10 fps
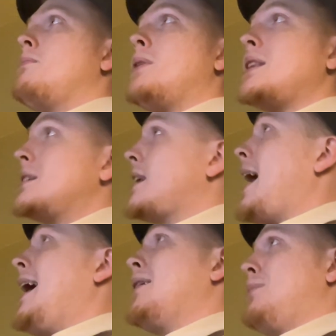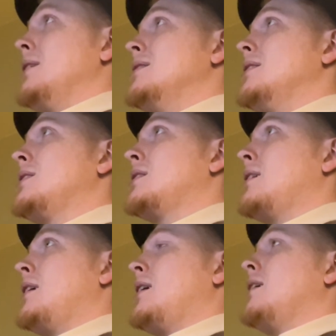but this happens.
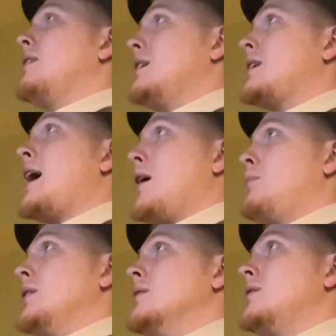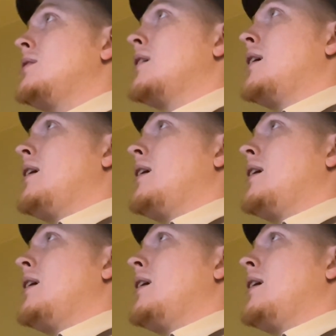This happens.